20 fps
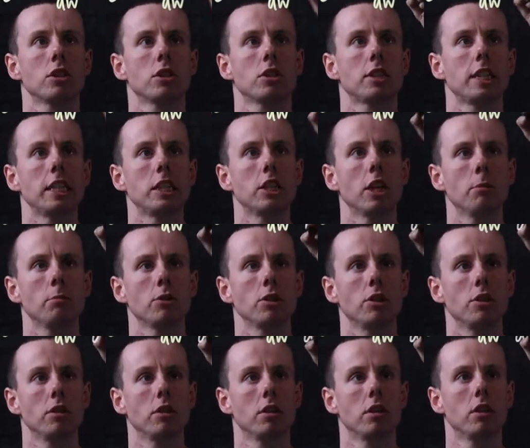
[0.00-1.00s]

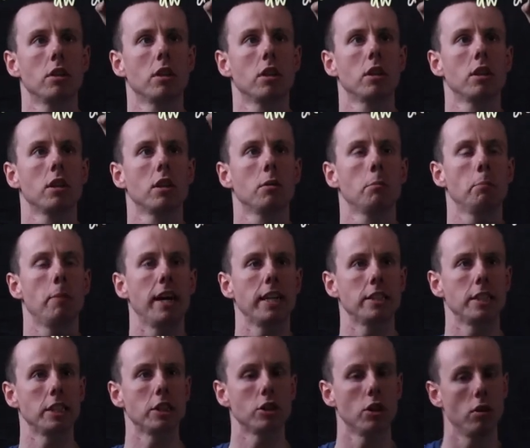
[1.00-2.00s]
dw by
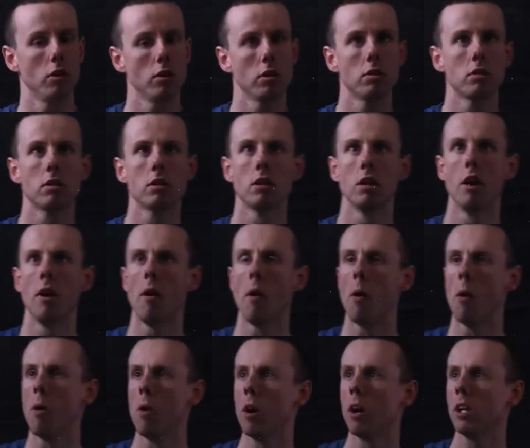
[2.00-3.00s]
d tau.
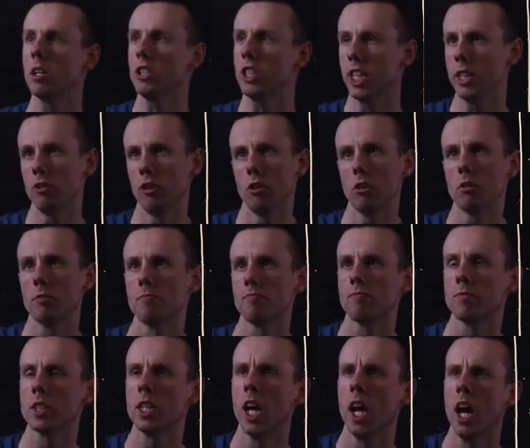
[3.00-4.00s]
Chain rule.
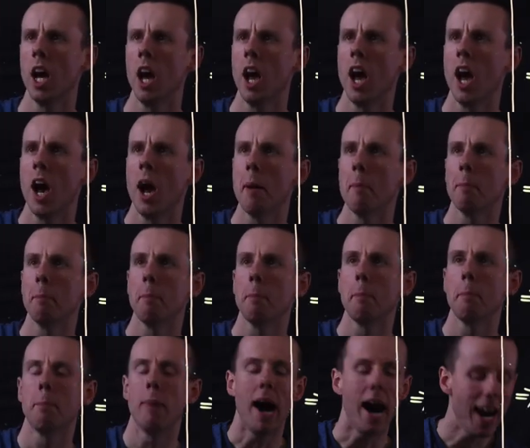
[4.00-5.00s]

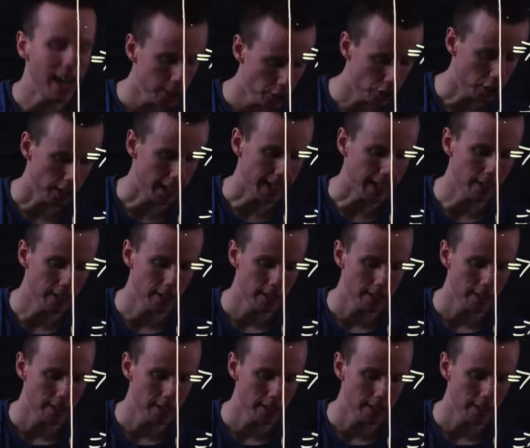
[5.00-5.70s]
But actually,